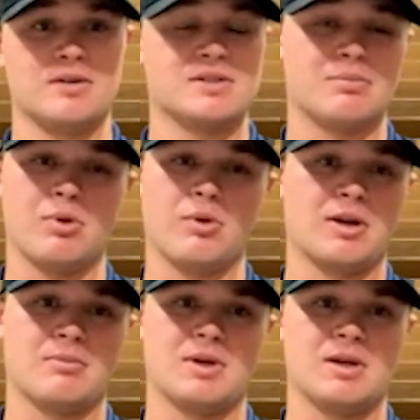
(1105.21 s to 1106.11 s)

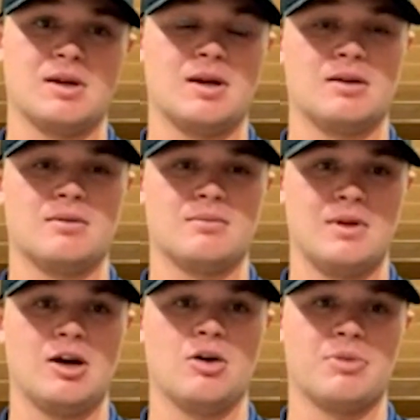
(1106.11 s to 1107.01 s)
supporting me and
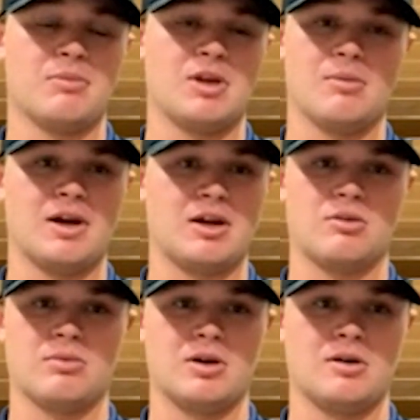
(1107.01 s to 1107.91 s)
helping me in my
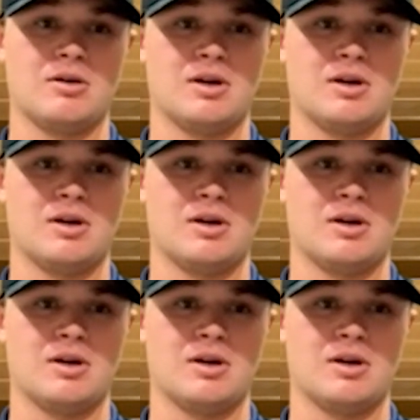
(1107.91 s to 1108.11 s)
career